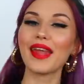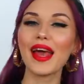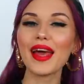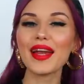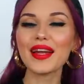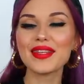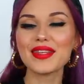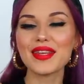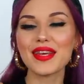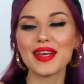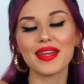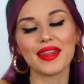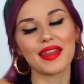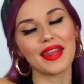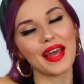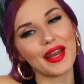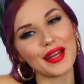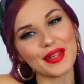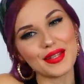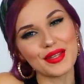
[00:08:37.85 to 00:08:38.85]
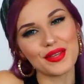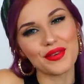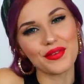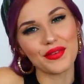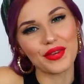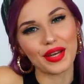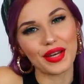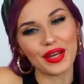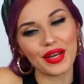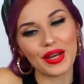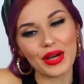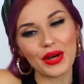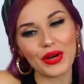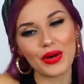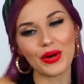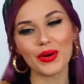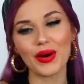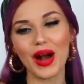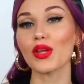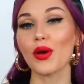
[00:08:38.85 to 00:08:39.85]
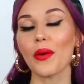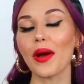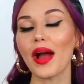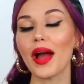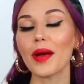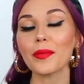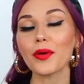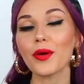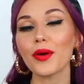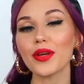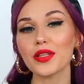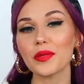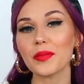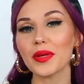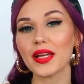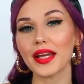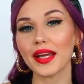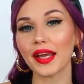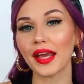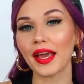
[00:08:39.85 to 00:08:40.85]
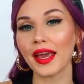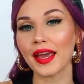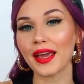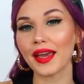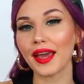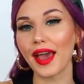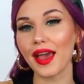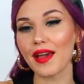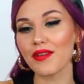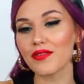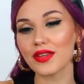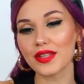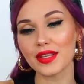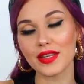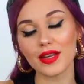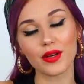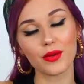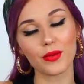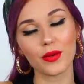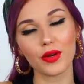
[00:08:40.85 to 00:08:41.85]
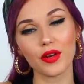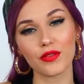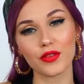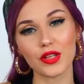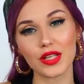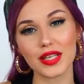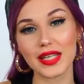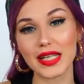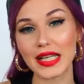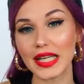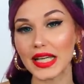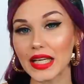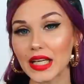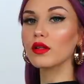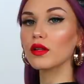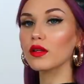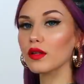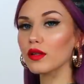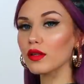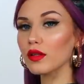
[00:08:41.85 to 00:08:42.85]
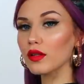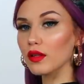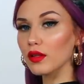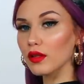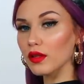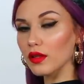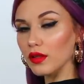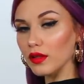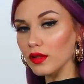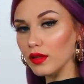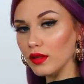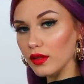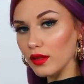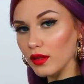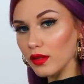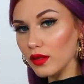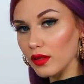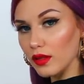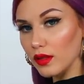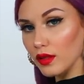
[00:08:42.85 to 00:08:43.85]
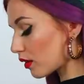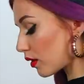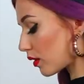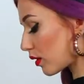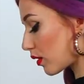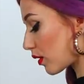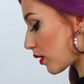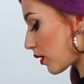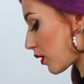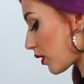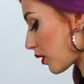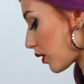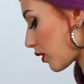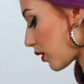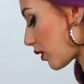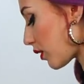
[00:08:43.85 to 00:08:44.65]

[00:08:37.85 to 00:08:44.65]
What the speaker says: That is it. That is the video. So I'm going to be linking every single one of the sleek products that I use down